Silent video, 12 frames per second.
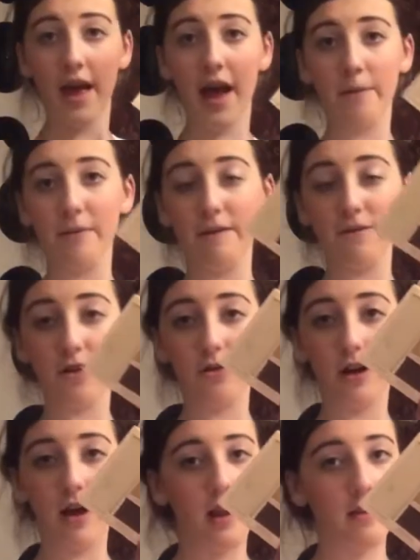and we have 2
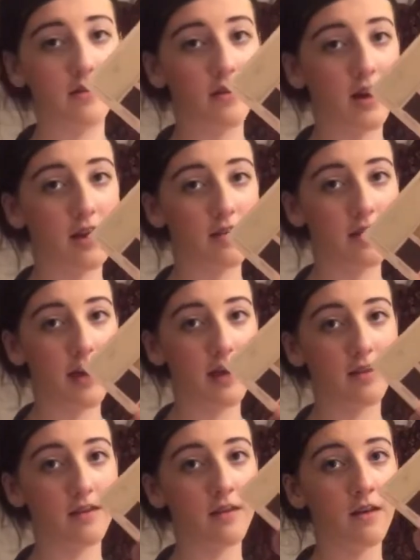highlighter shades
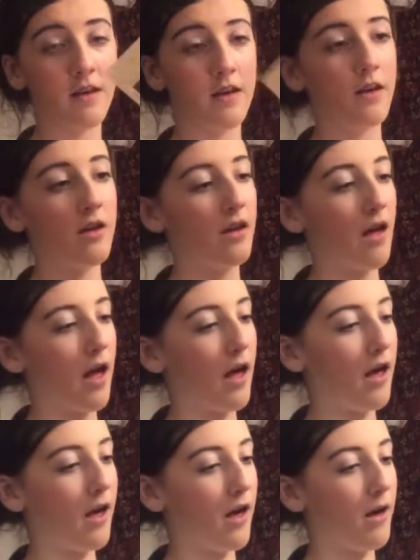and
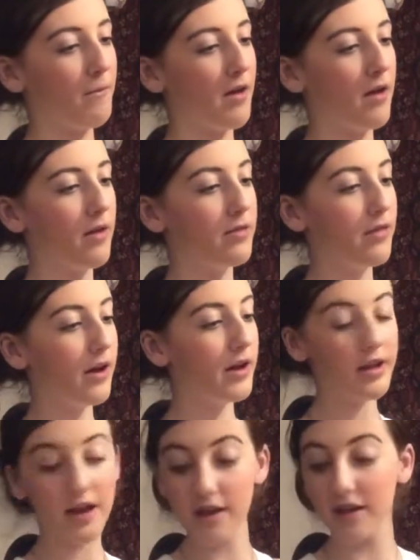9
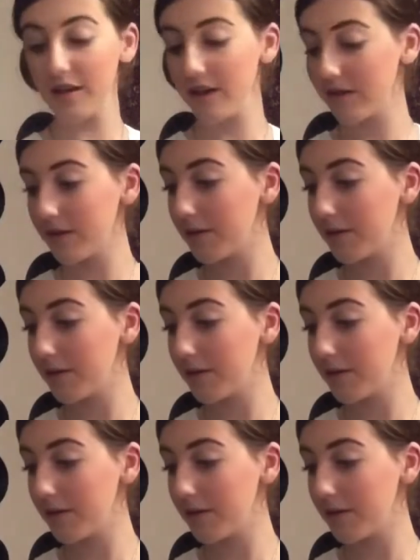eyeshadows.